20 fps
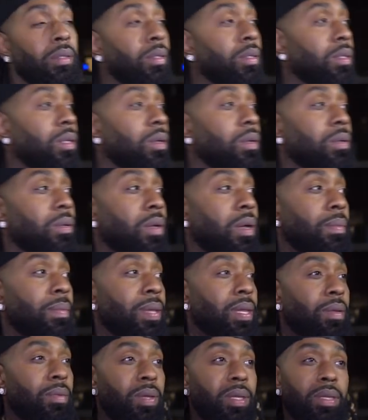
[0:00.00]
So, I
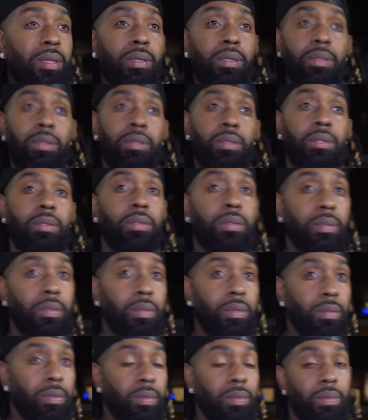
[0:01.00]
mean, we,
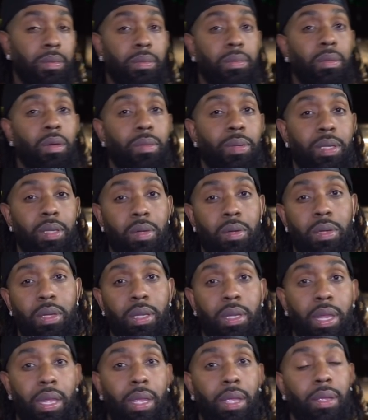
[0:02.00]
what we
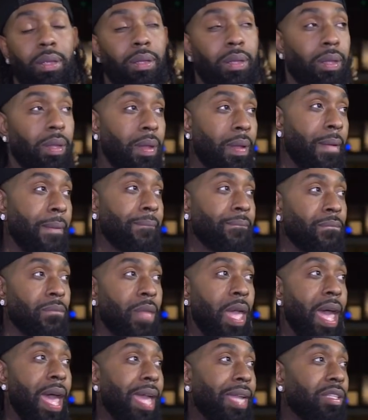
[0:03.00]
doing?
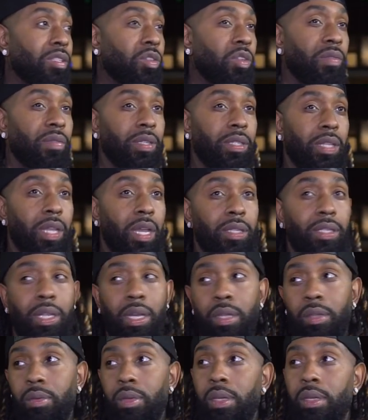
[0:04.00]
Like, all right, two of us lost out
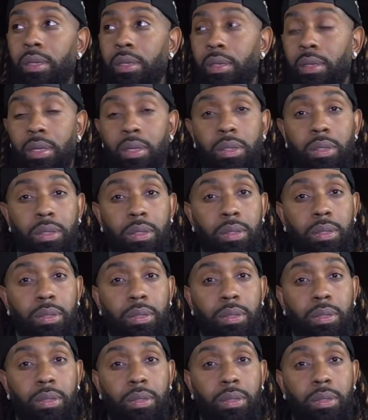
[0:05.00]
of three, cool.